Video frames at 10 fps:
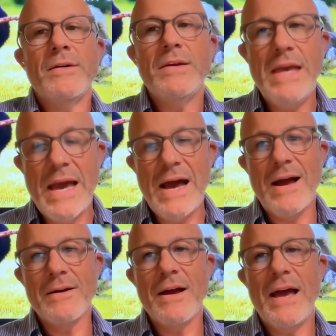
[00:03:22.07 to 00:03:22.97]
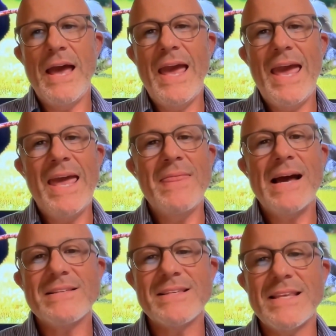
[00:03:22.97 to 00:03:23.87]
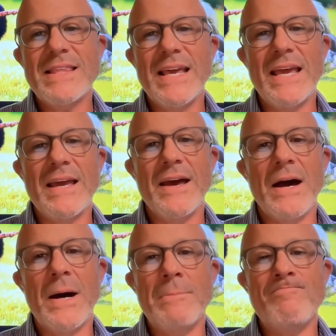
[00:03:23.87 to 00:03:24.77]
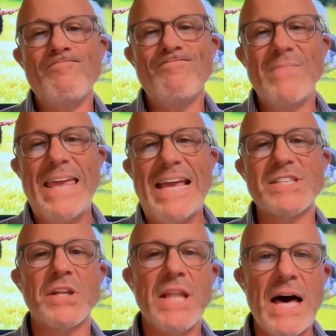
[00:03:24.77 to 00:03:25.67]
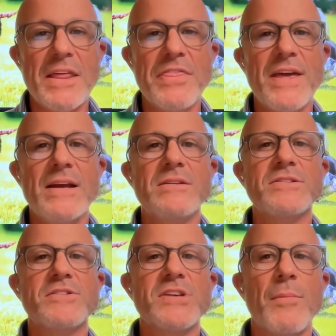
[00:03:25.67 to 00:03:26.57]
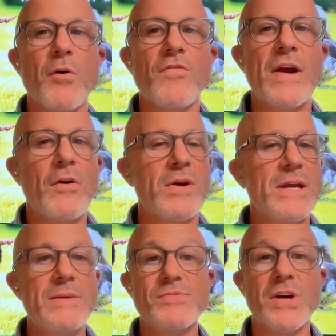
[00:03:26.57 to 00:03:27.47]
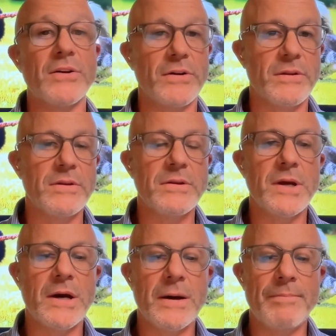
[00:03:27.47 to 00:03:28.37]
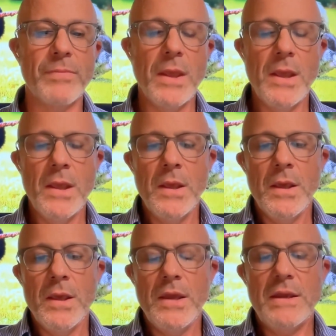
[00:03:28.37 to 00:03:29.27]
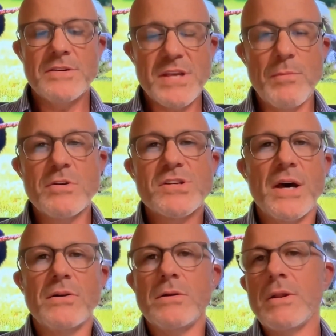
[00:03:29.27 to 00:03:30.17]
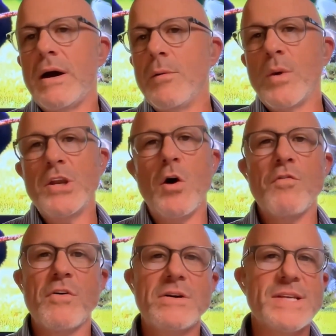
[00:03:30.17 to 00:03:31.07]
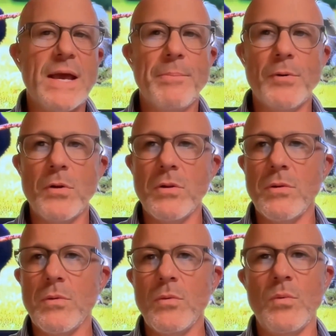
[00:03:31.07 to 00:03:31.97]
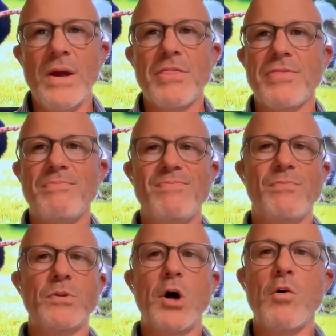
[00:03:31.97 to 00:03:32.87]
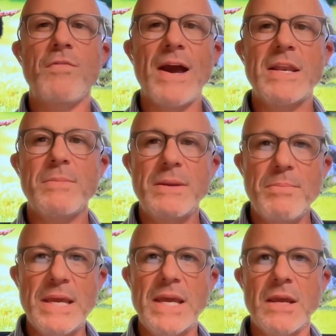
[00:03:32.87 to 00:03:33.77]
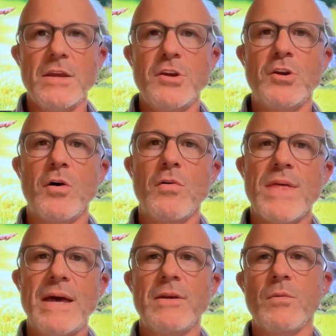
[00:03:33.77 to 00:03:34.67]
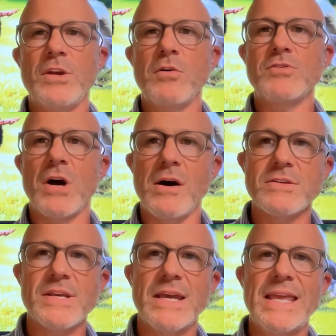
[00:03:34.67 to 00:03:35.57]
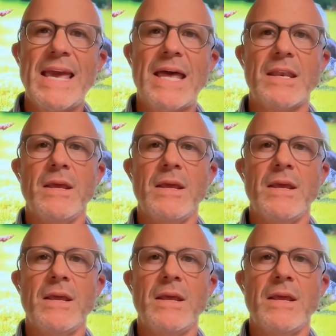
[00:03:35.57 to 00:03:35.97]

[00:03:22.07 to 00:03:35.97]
Yeah. And that's the thing. It's a lot of things. Some are very subtle. Some are subtle. We know, for example, with low vitamin B, that we know dogs can get